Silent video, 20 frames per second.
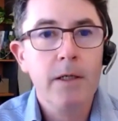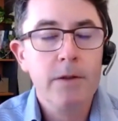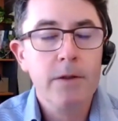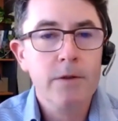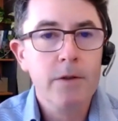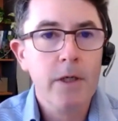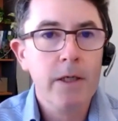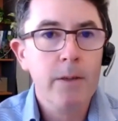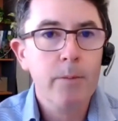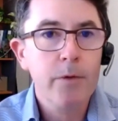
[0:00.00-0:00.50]

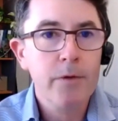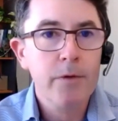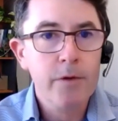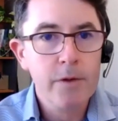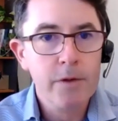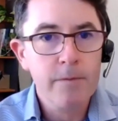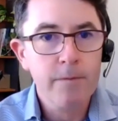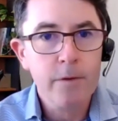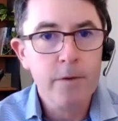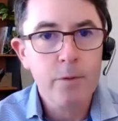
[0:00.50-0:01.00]
exciting
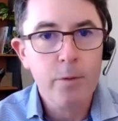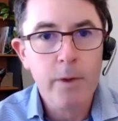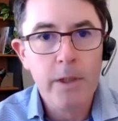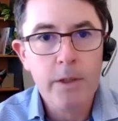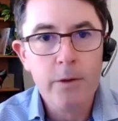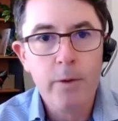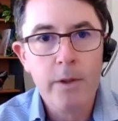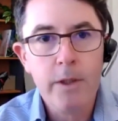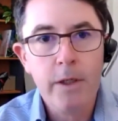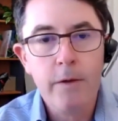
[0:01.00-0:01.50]
position for
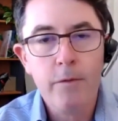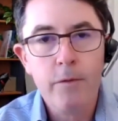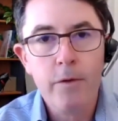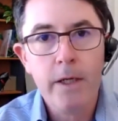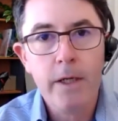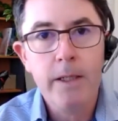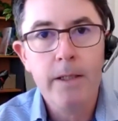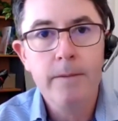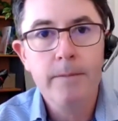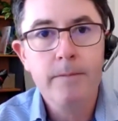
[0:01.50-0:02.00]

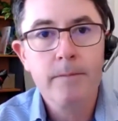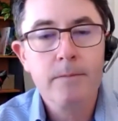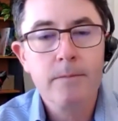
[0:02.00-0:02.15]
2023.